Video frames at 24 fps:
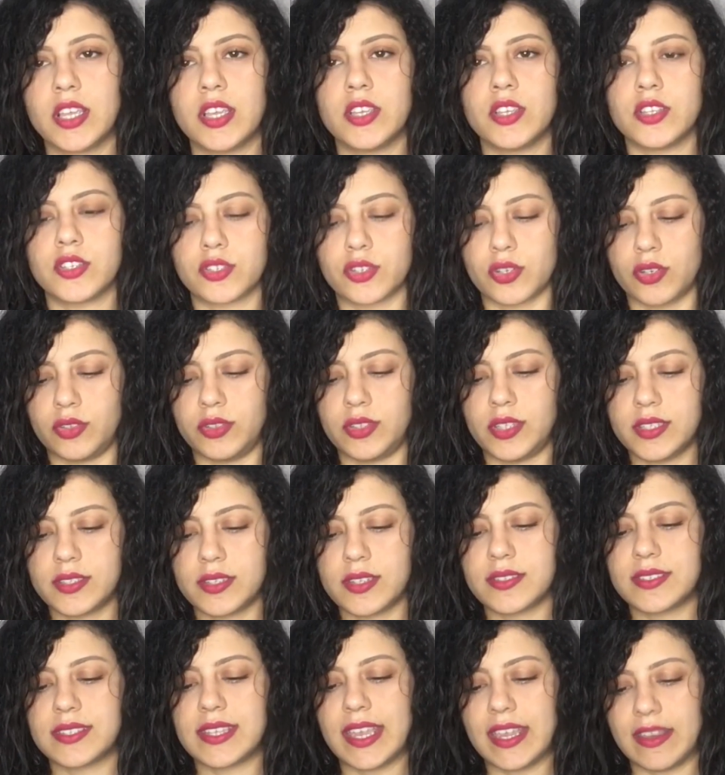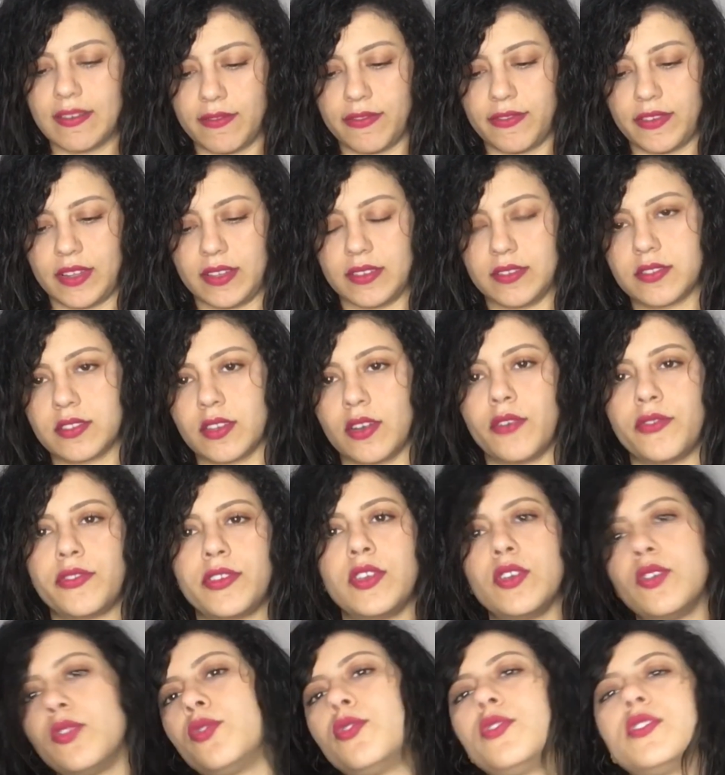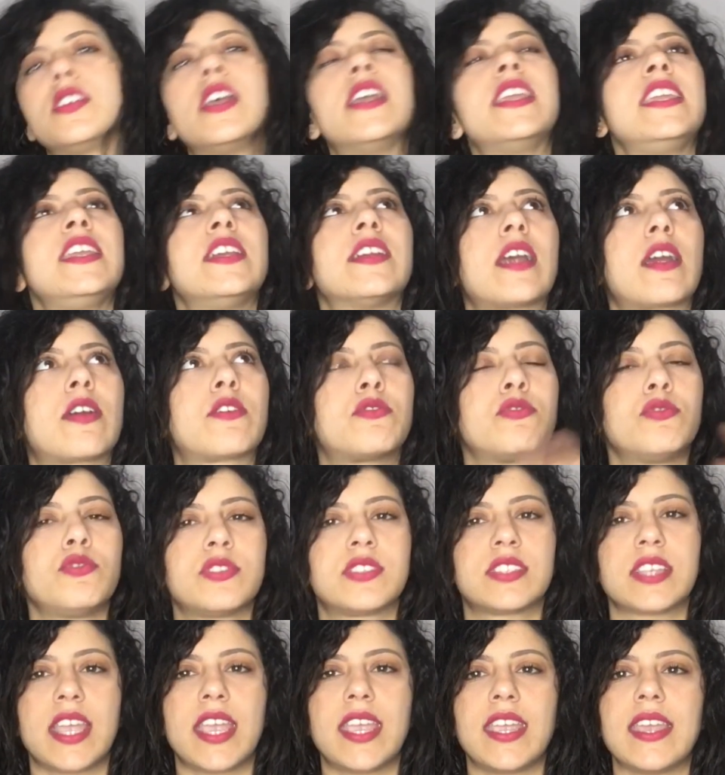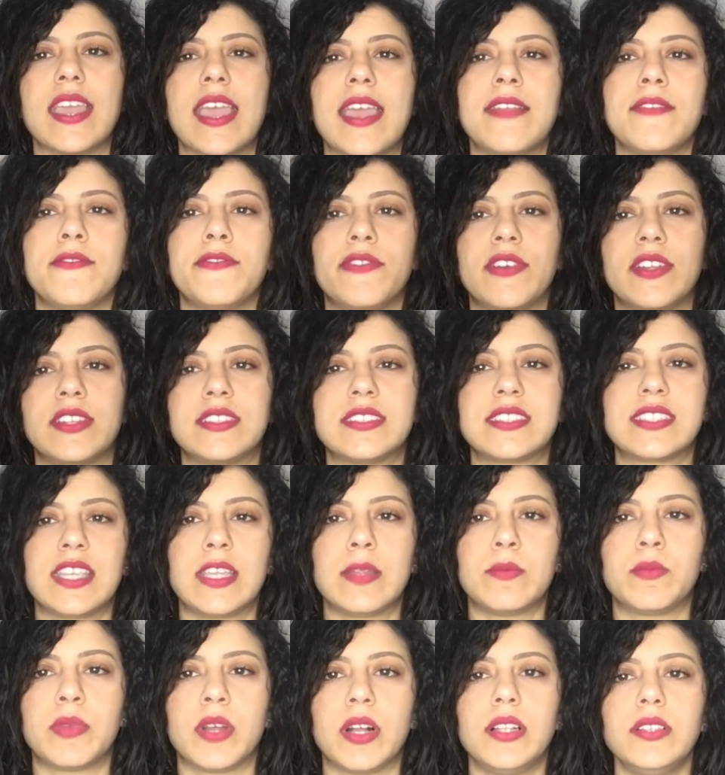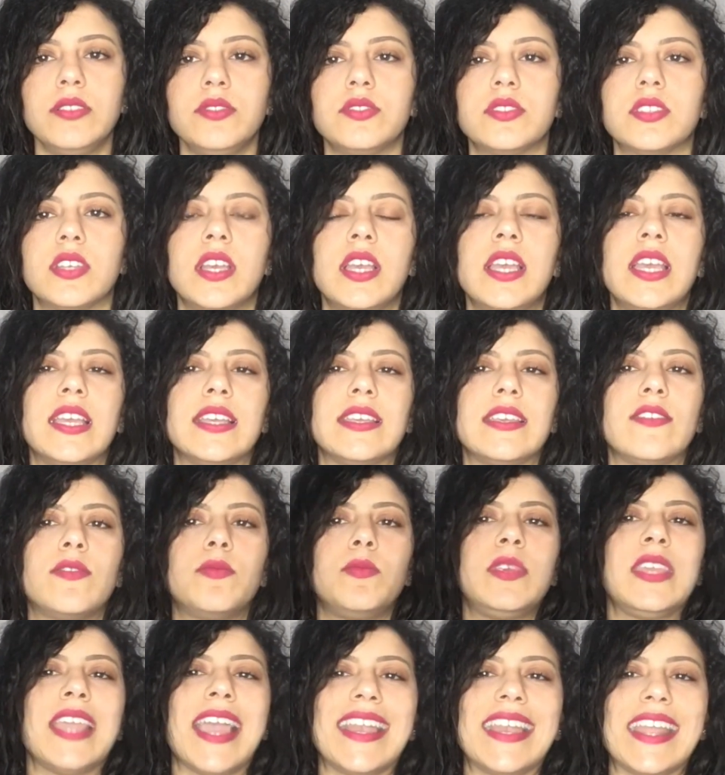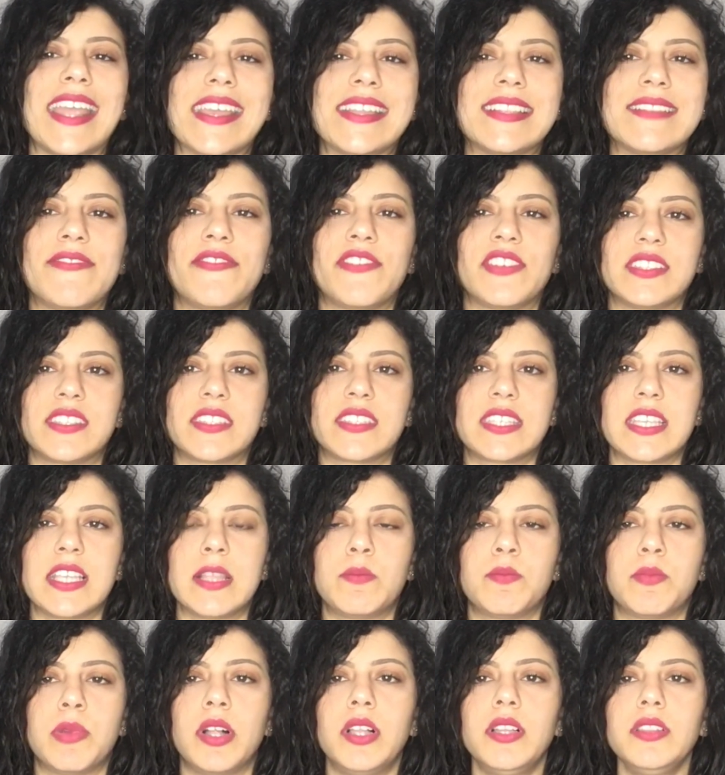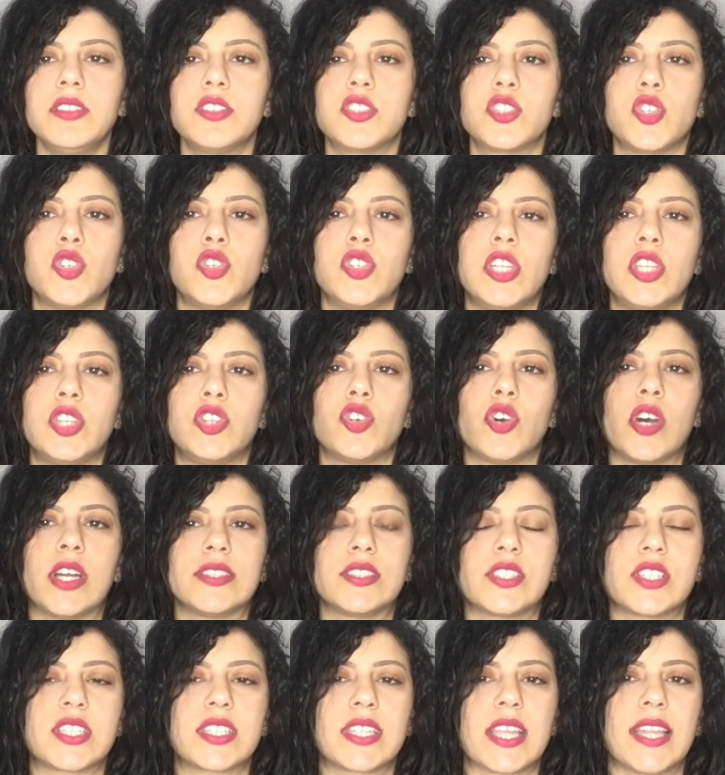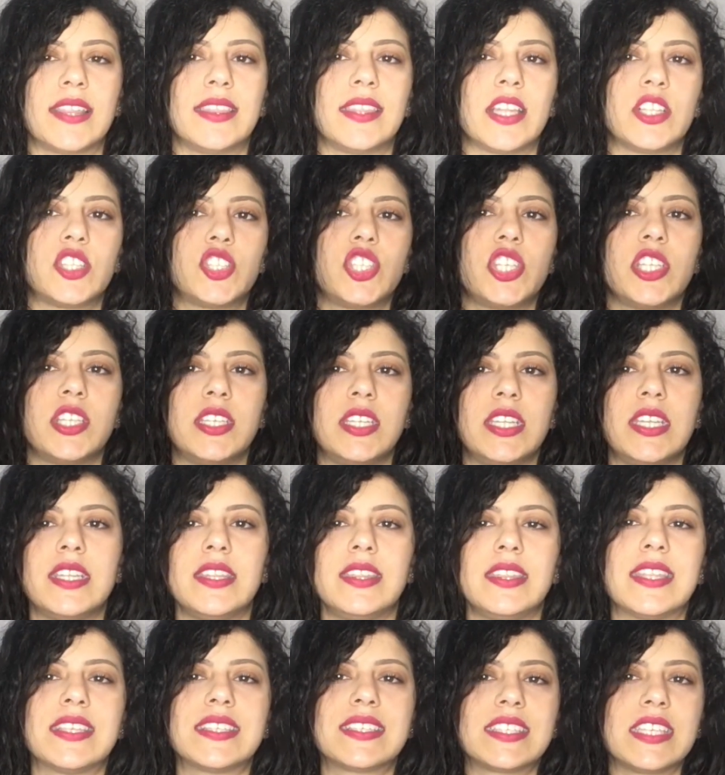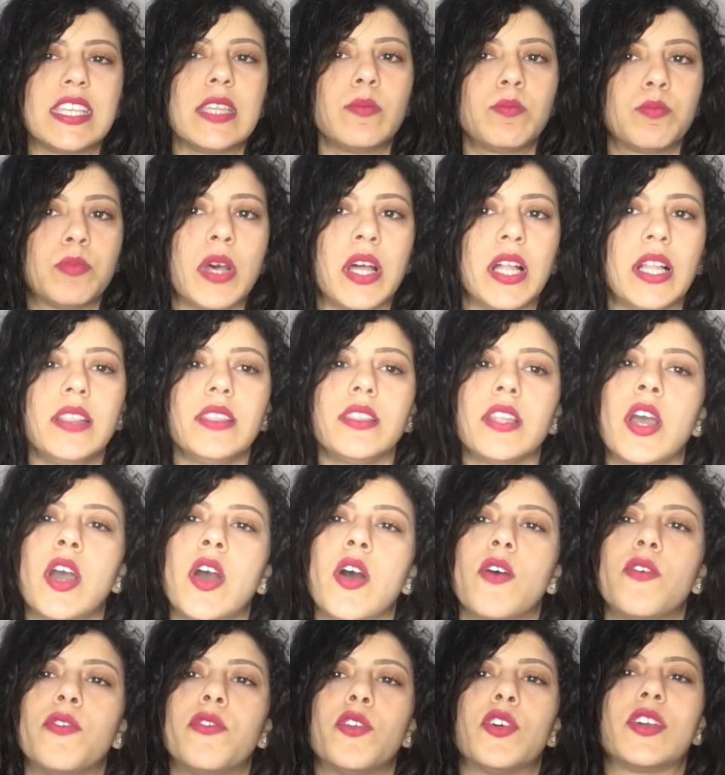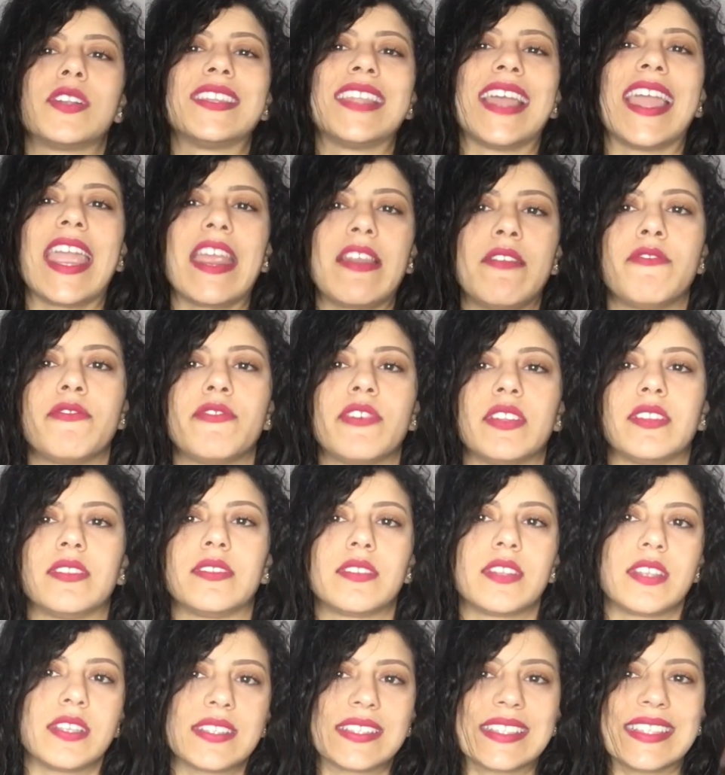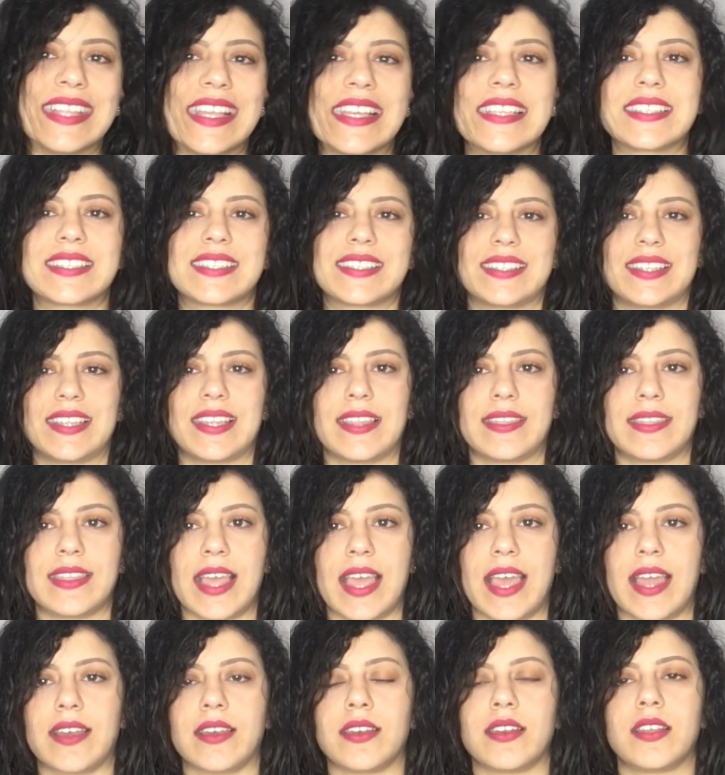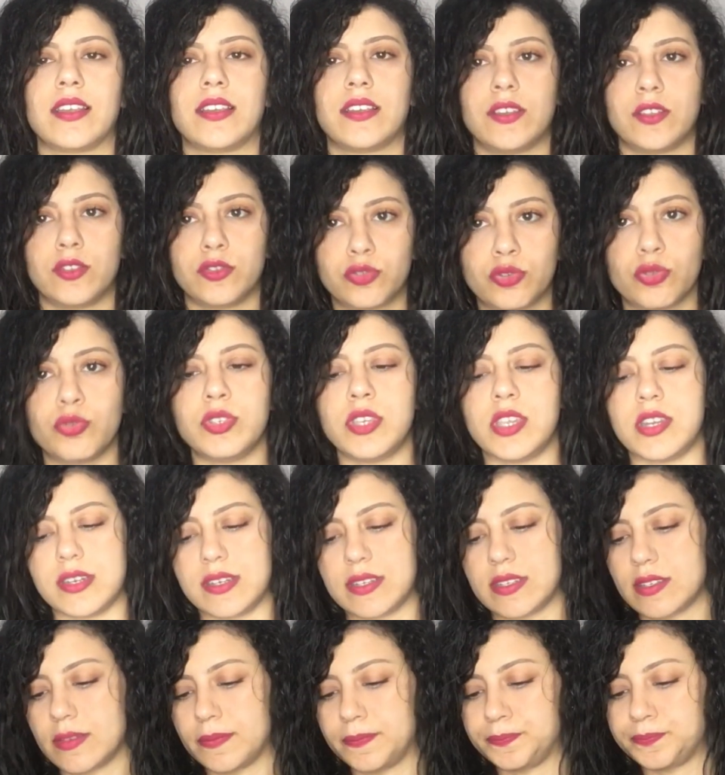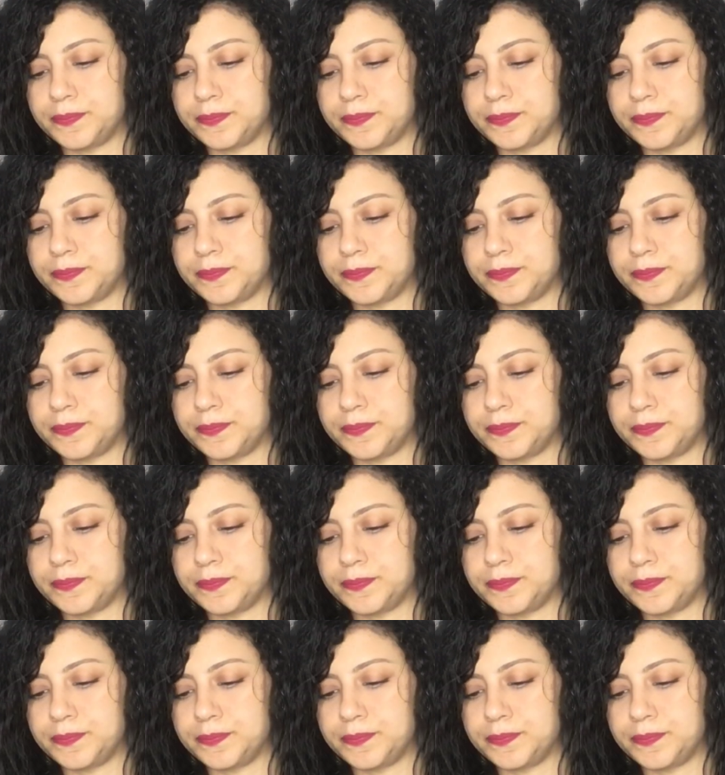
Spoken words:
So this is infant. So if you hear a crew say infant seat belt, give me an infant seat belt. So you need to understand that she needs the seat belt for the infant is less than 2 years.